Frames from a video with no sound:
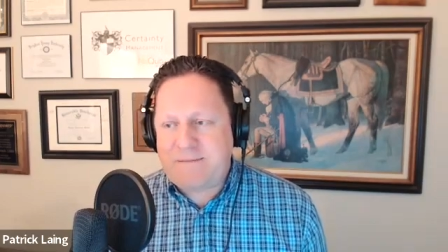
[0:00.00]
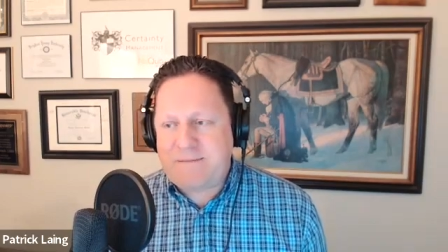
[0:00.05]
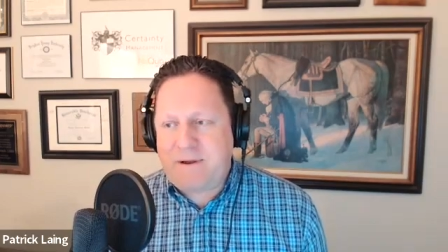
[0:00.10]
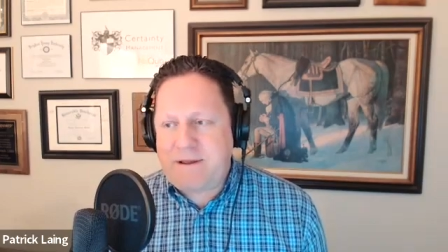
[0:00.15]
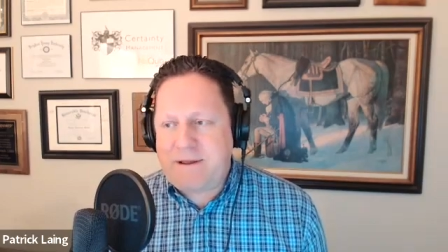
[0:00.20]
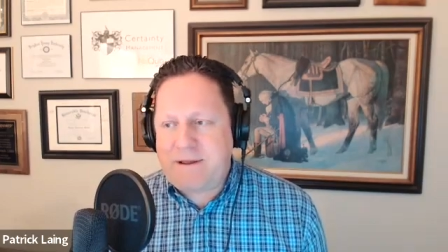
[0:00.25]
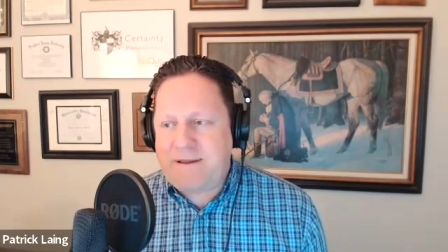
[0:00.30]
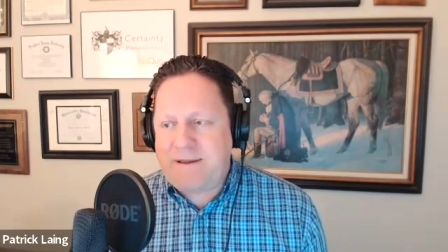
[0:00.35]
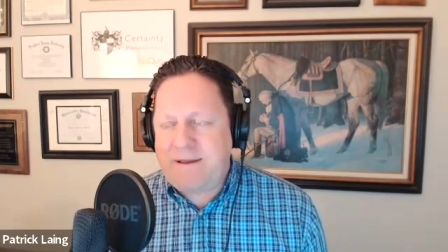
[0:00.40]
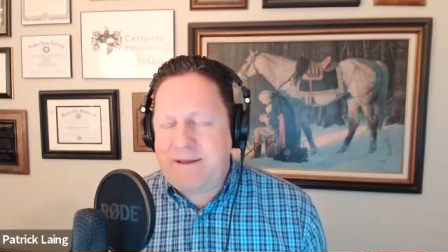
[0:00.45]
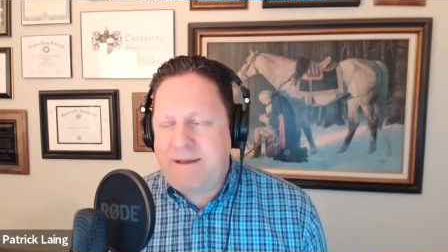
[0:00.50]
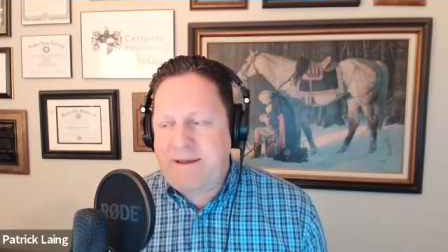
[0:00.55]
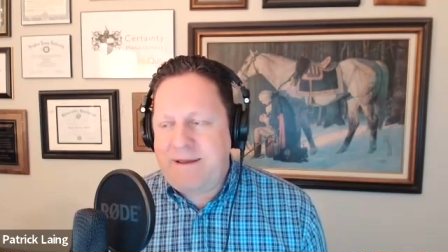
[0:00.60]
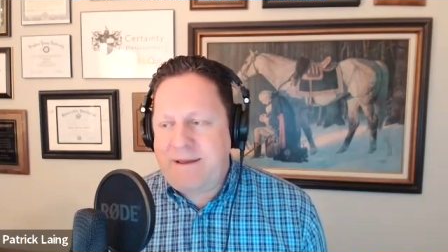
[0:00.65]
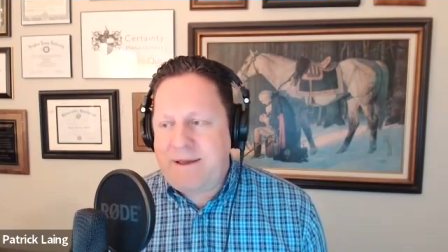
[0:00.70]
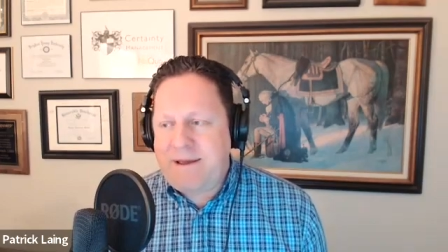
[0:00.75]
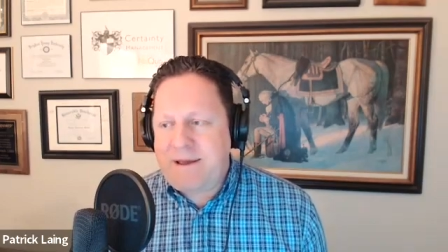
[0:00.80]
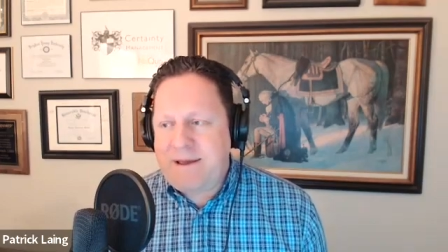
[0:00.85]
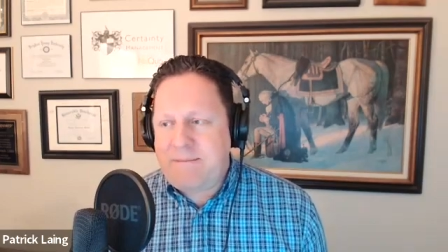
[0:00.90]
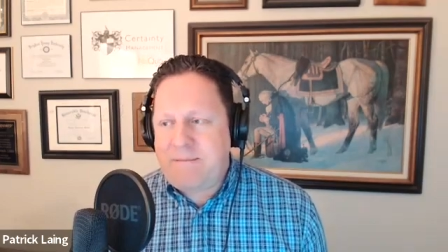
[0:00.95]

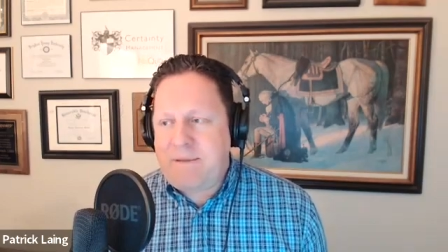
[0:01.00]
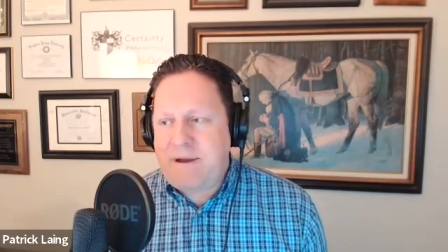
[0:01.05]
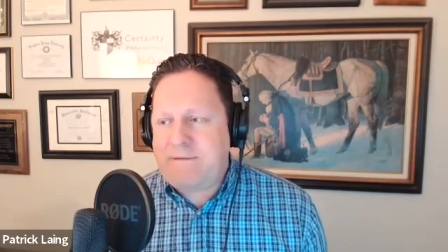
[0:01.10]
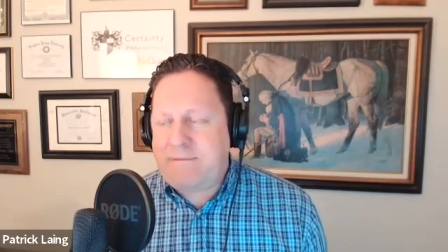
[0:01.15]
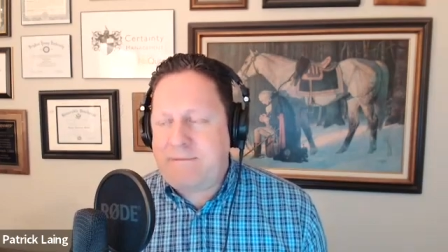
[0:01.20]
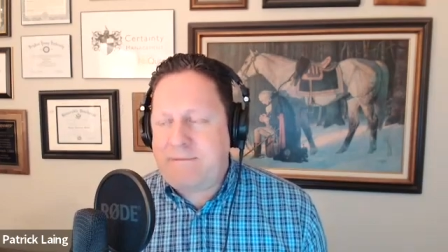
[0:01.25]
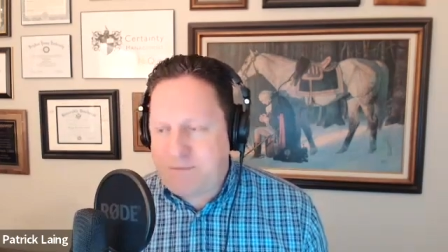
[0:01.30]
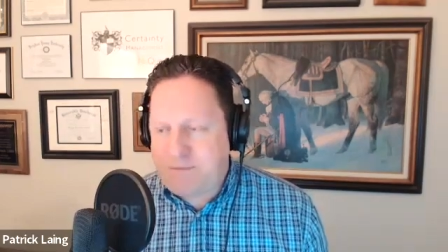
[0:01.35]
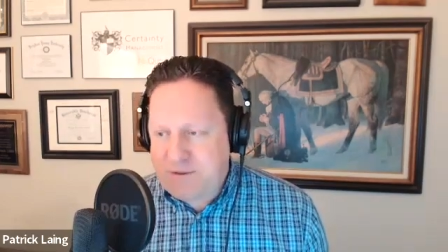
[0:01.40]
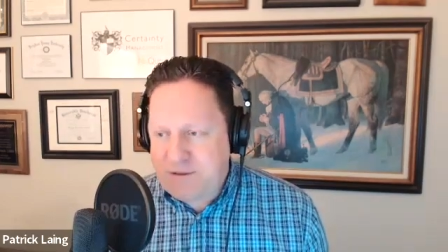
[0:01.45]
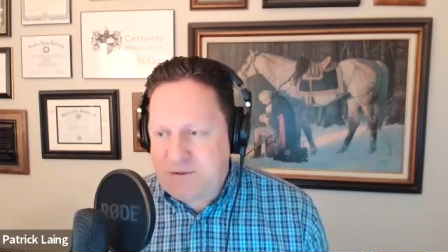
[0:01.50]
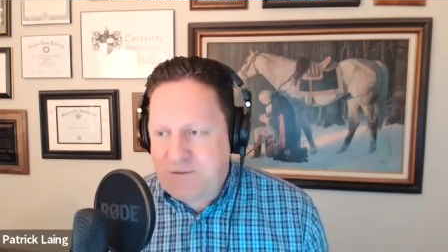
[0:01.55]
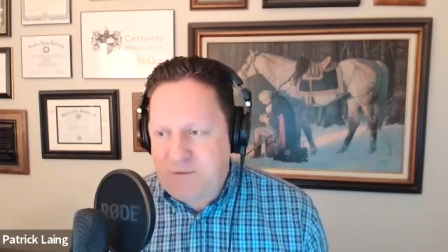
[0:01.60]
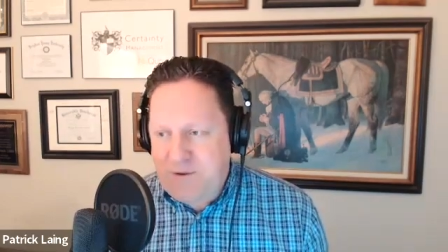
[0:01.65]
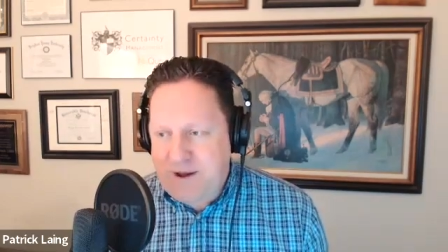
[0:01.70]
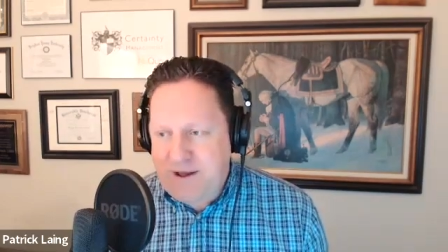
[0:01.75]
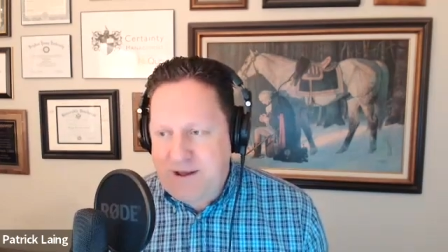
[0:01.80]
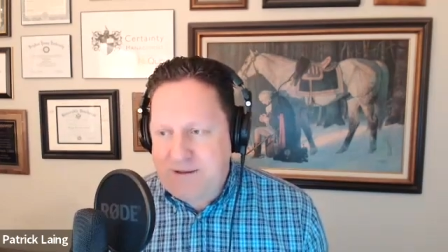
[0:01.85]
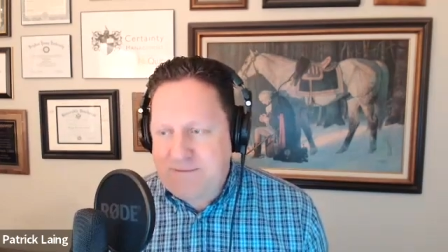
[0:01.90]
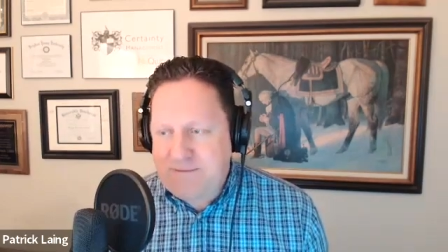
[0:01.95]
My first
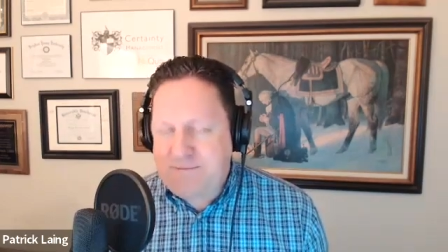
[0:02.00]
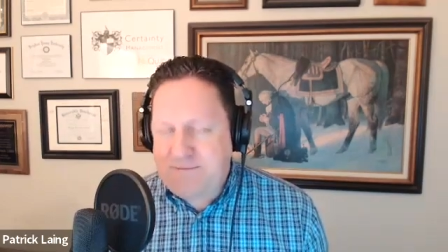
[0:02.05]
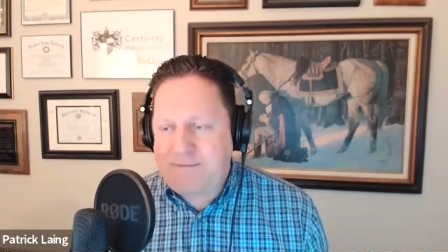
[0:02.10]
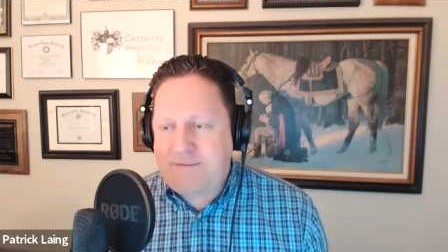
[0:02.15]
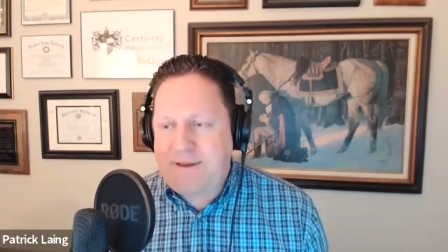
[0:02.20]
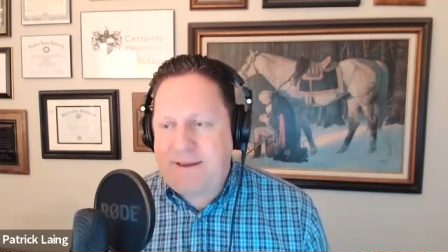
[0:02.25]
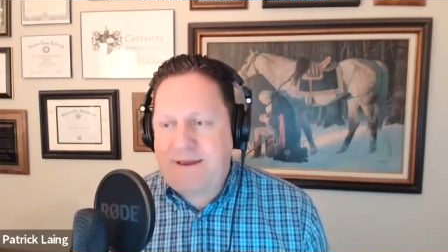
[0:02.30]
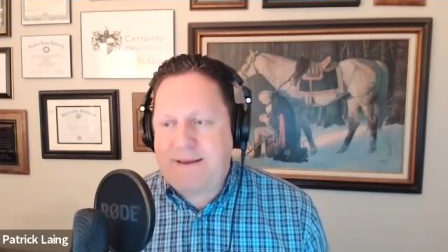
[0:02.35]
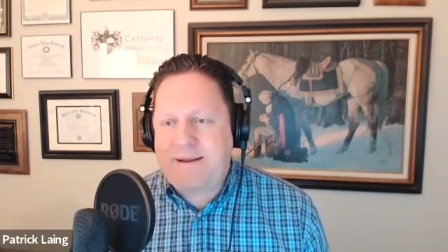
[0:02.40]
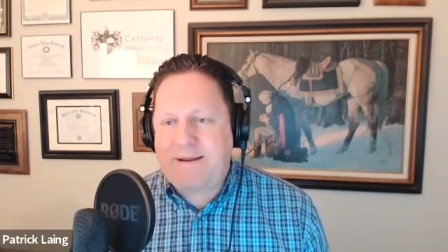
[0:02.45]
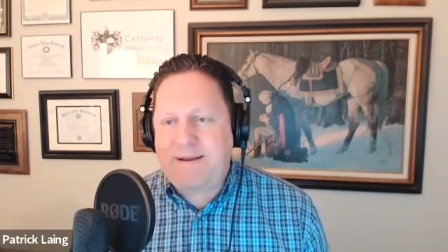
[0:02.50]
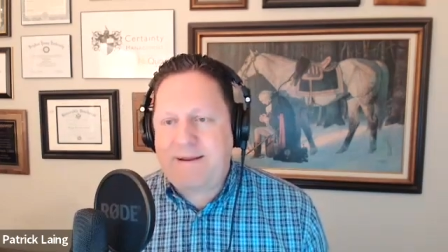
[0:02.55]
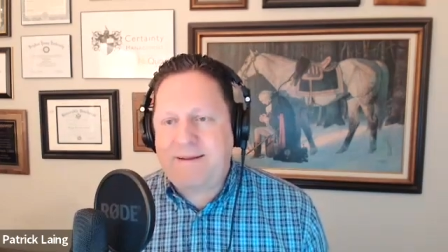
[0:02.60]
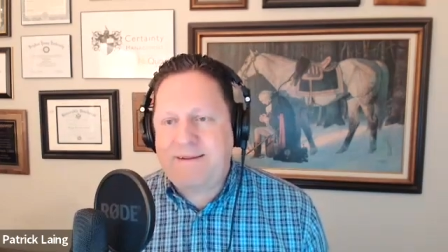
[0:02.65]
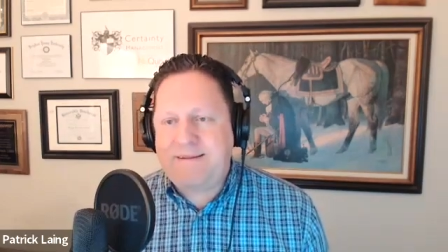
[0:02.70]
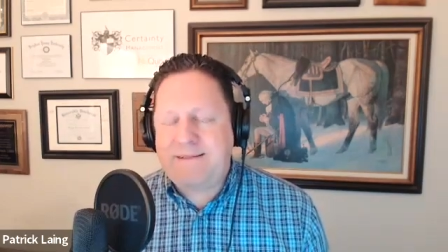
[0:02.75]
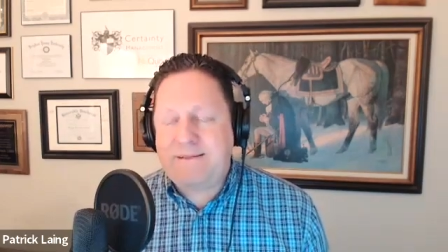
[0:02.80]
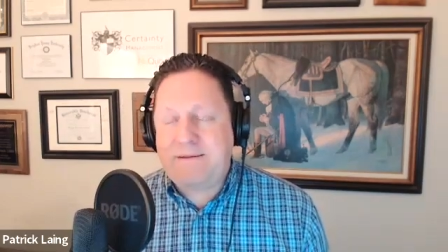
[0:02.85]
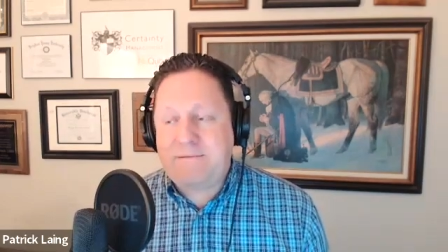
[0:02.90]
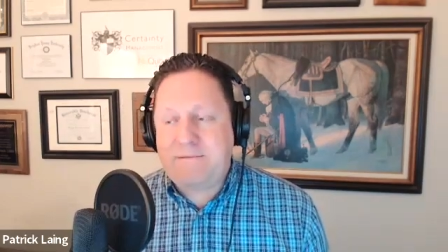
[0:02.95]
wife had a
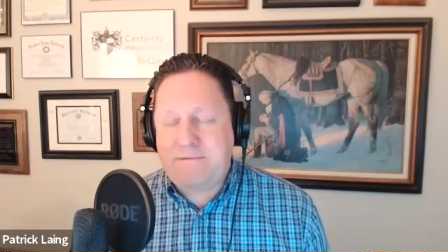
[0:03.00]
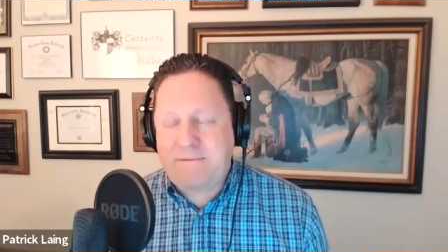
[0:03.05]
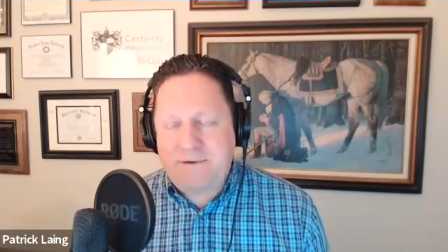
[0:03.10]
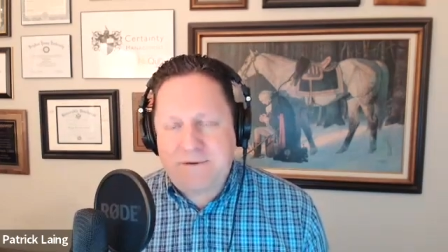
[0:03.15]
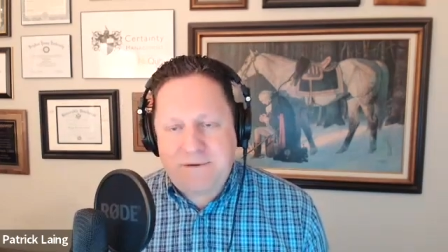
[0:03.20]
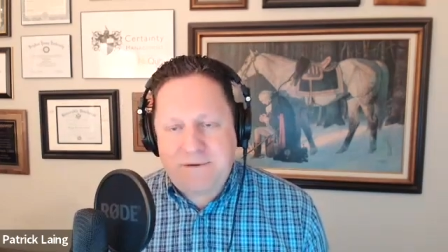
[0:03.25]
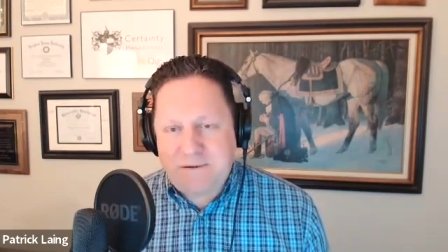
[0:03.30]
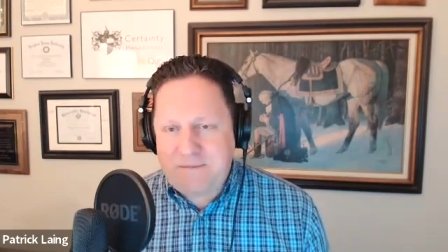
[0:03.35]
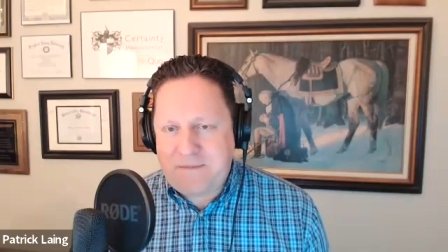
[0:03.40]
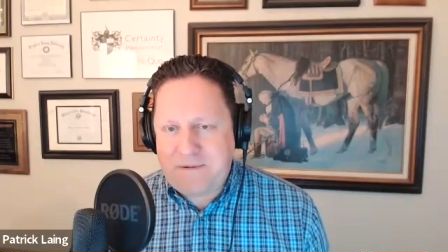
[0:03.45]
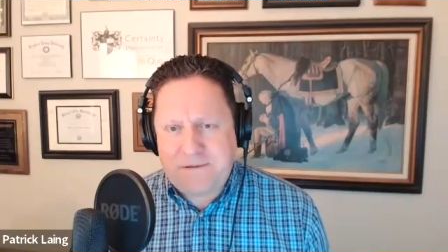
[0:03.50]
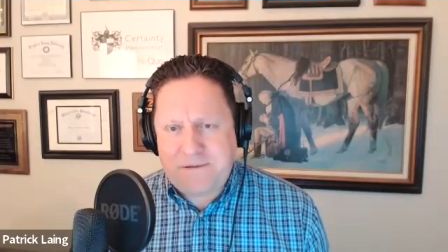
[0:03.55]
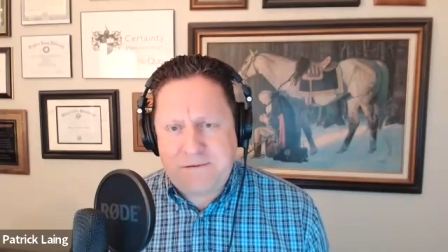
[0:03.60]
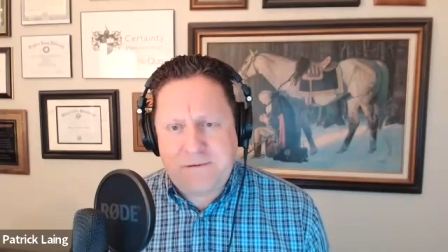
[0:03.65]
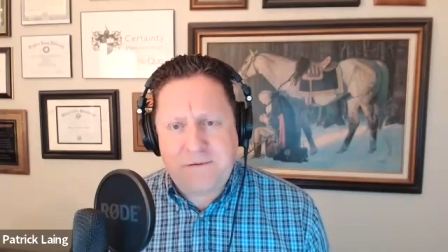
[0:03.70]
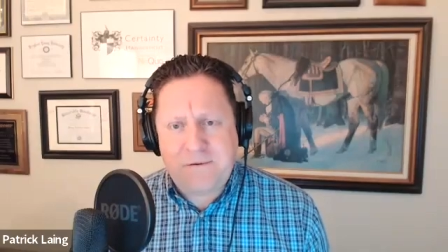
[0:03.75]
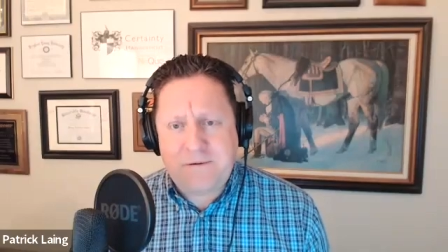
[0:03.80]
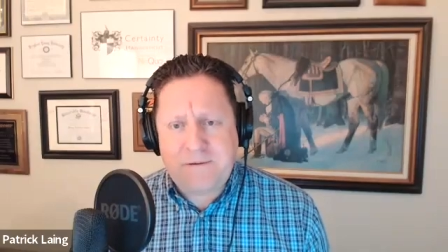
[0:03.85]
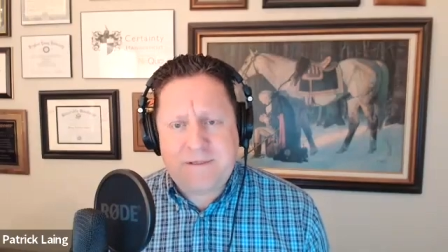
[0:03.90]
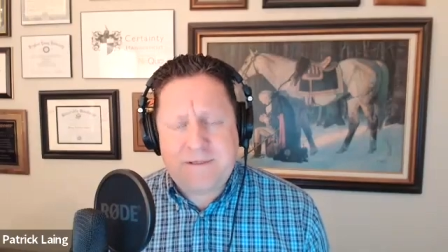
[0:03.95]
severe
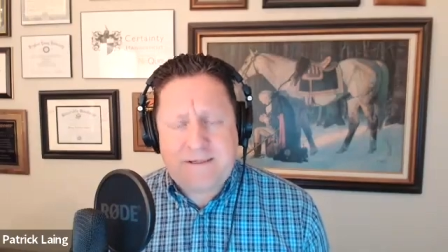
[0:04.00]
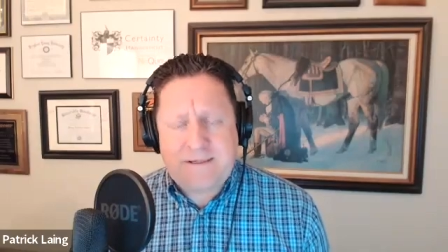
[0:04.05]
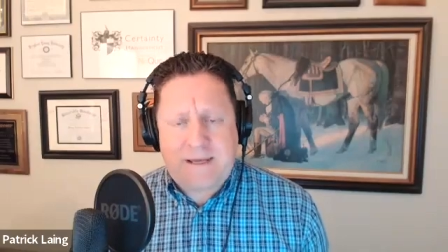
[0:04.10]
endometriosis,